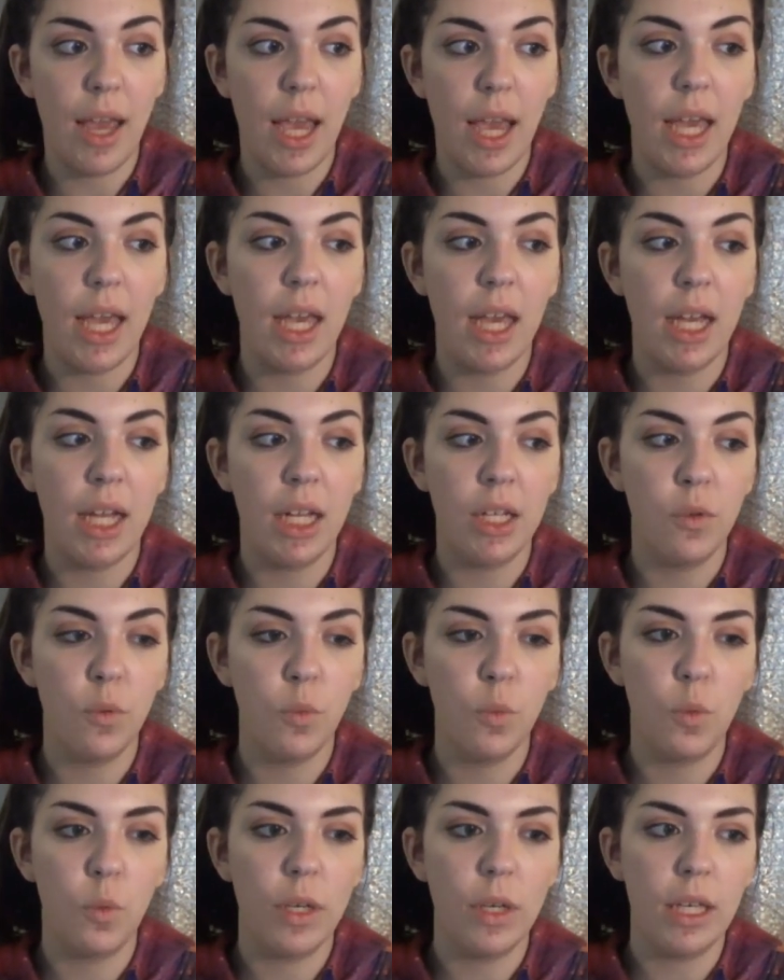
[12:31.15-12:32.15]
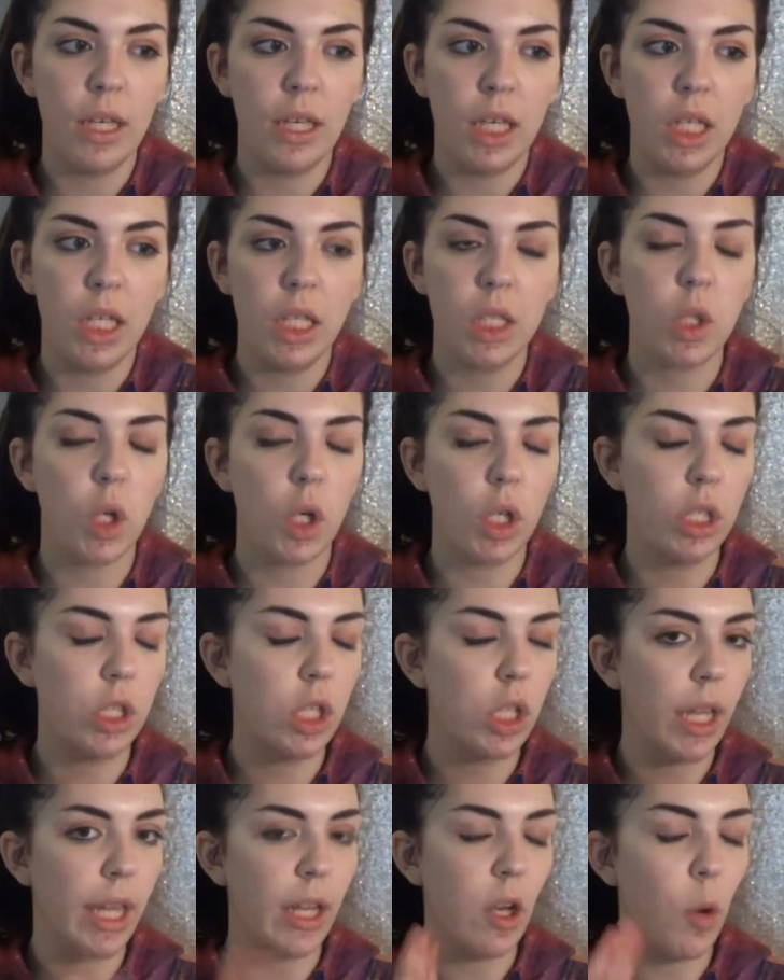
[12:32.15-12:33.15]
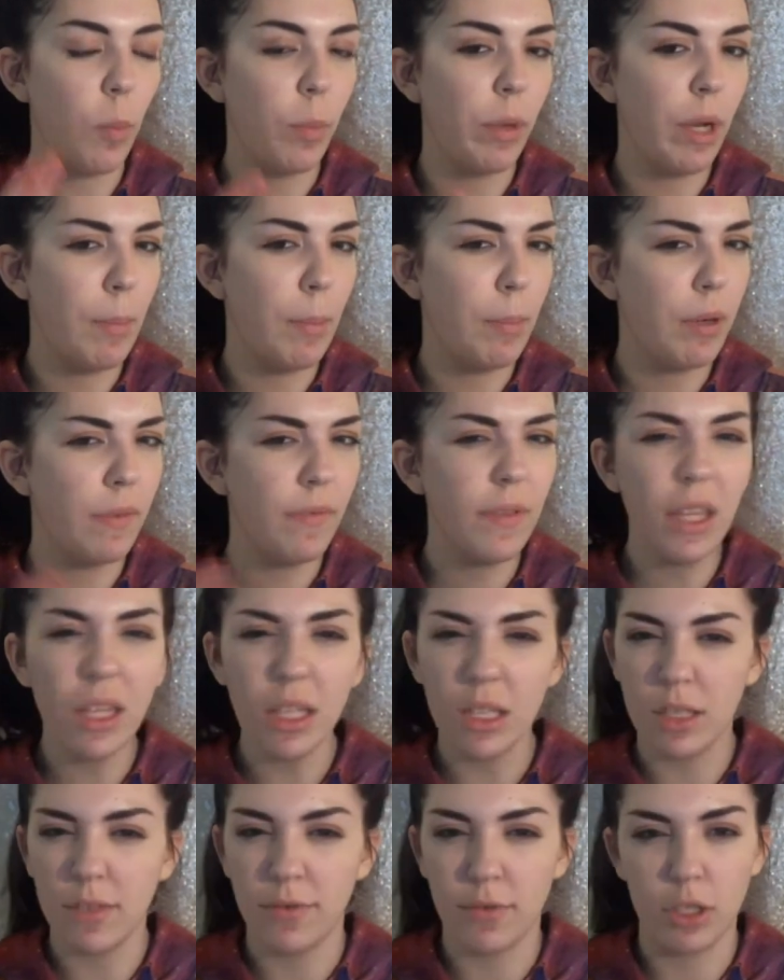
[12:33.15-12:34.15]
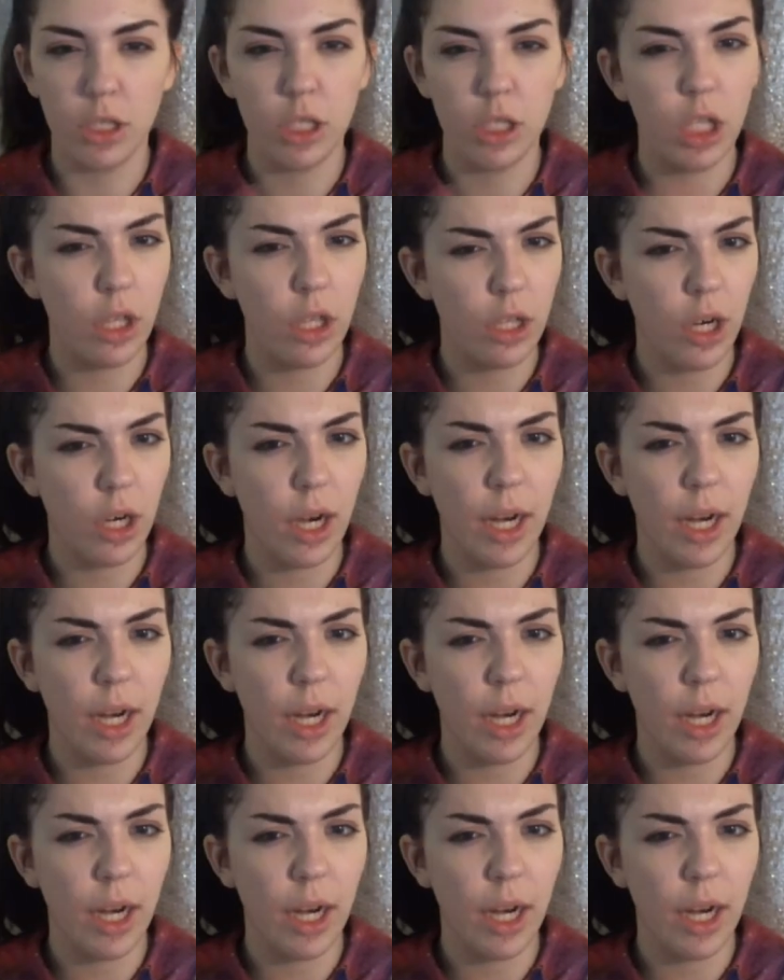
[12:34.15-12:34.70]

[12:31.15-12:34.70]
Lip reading: and we started to, like, open up our feelings for each other,